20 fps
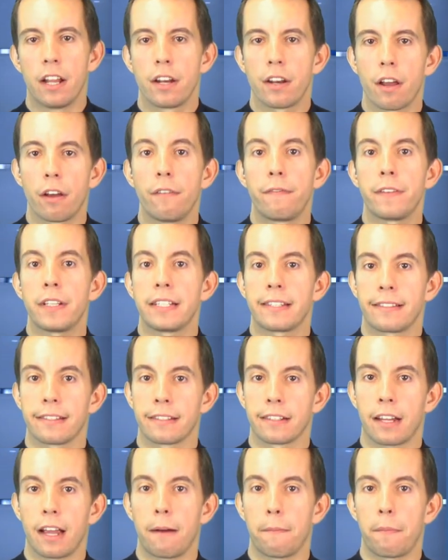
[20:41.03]
No
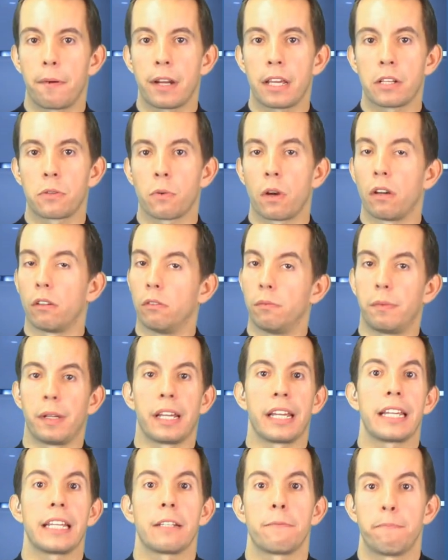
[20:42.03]
Vincent Kompany as well,
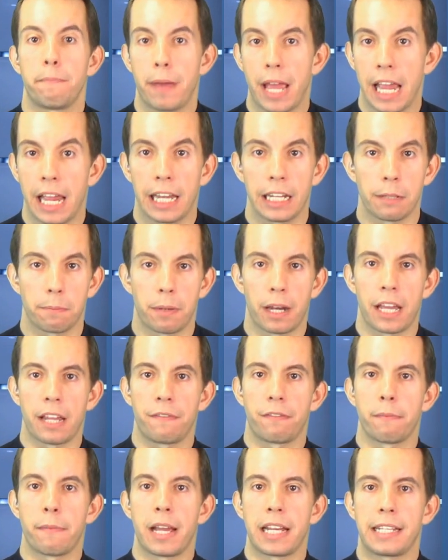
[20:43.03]
albeit he's barely
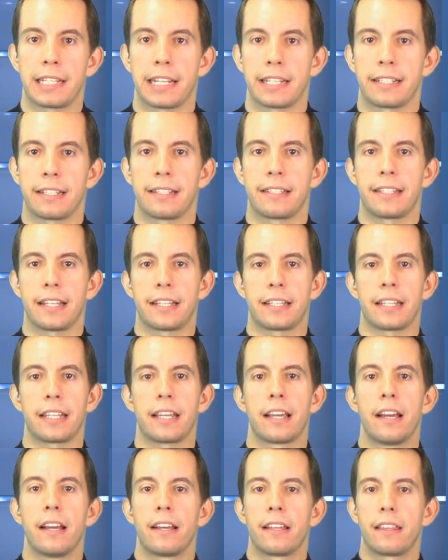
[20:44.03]
played for Manchester
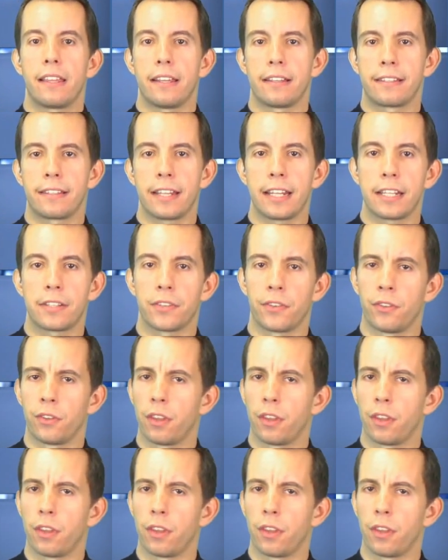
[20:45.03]
City this season.